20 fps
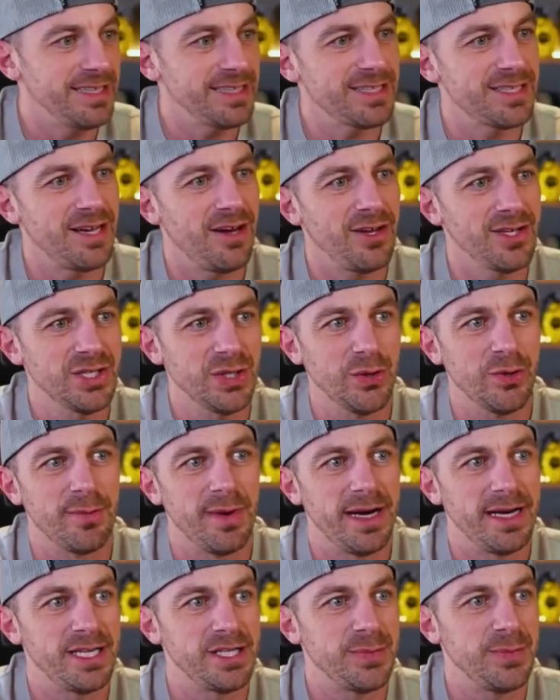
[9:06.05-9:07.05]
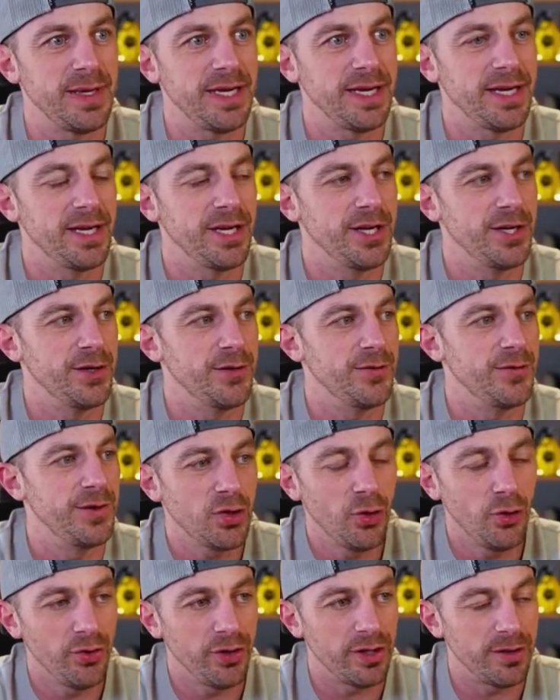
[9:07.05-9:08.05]
this also reminds me of
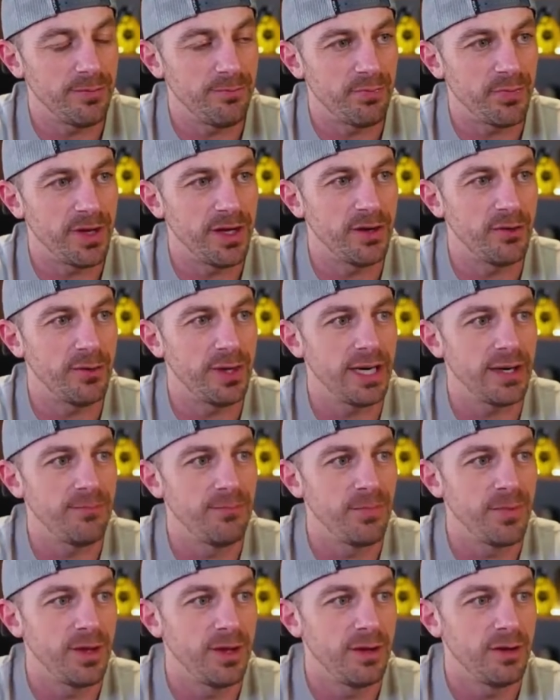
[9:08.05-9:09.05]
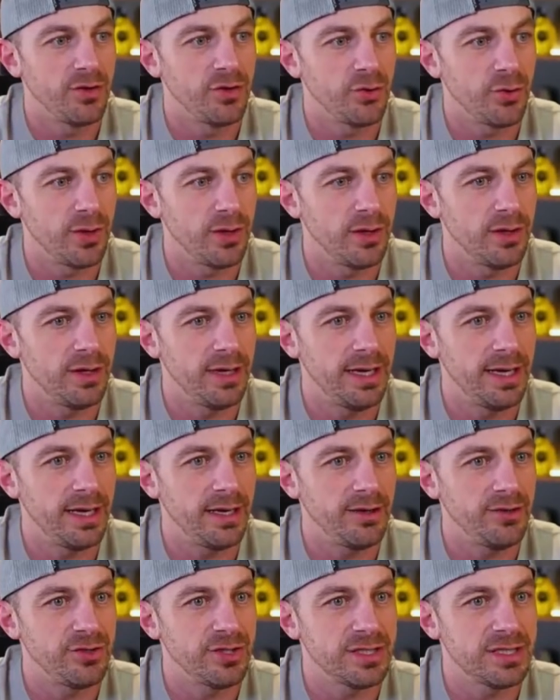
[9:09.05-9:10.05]
Golden in a way, to where, again,
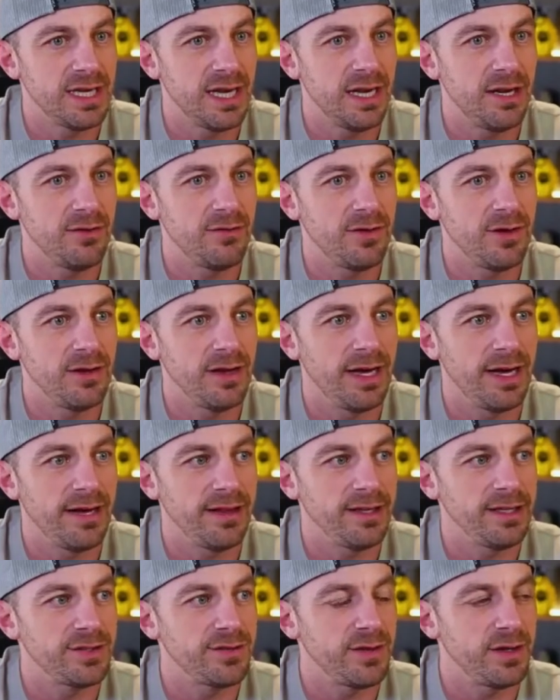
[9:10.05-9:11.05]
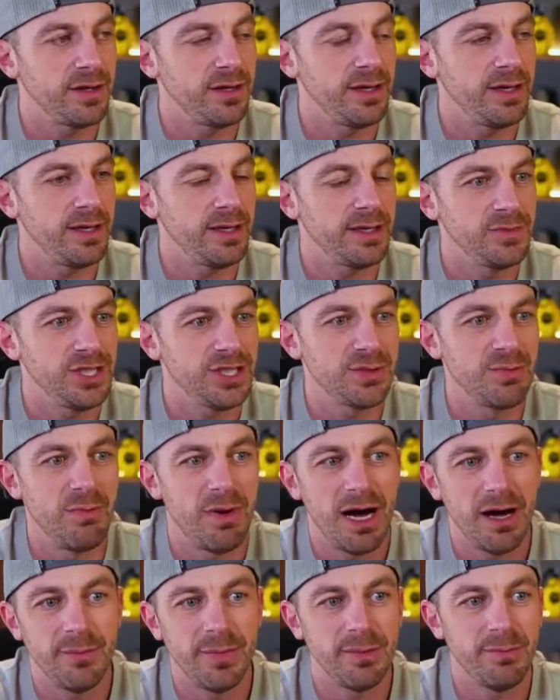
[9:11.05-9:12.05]
you just have a lot of these very just
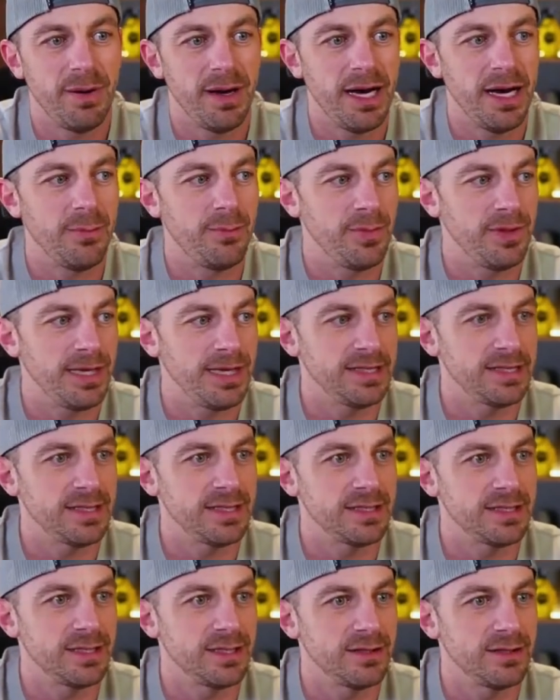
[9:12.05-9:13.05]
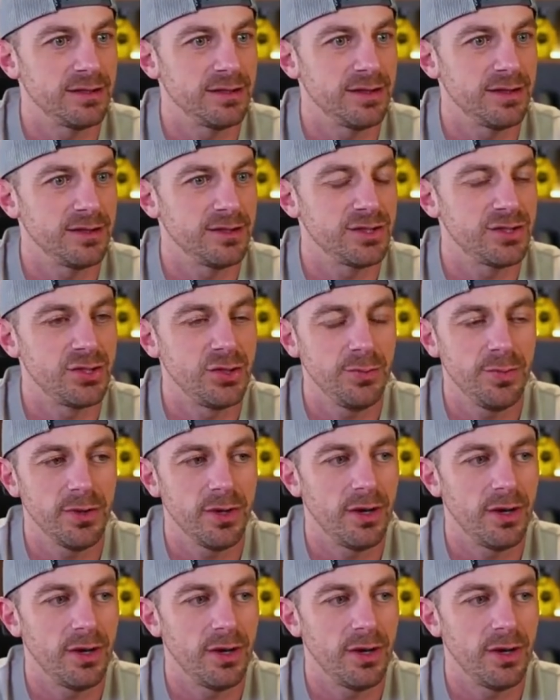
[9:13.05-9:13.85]
mom and pop places that are super